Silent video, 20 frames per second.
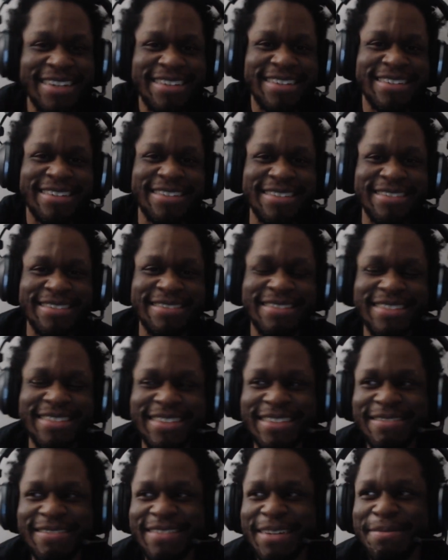
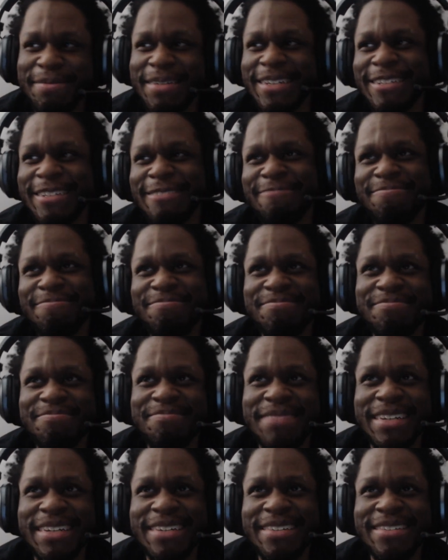I mean,
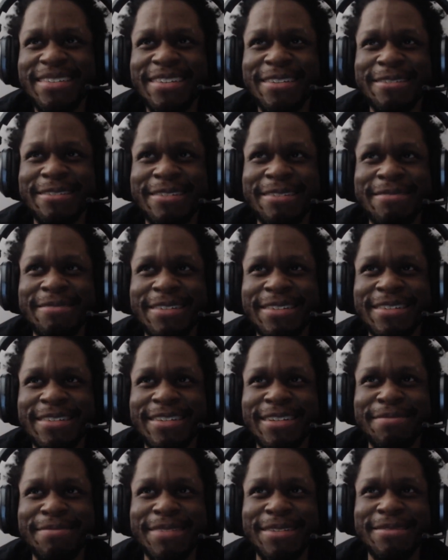I guess Lalo can watch a
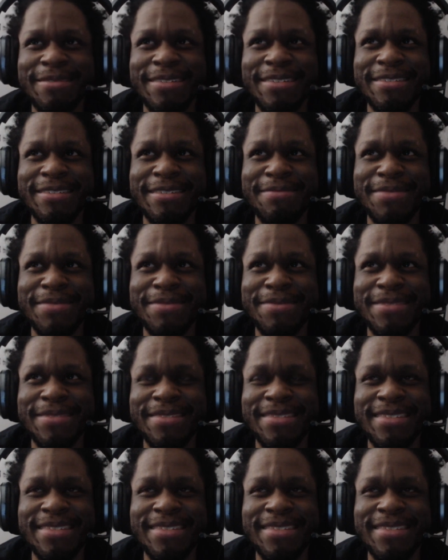lot of my Twitch streams, but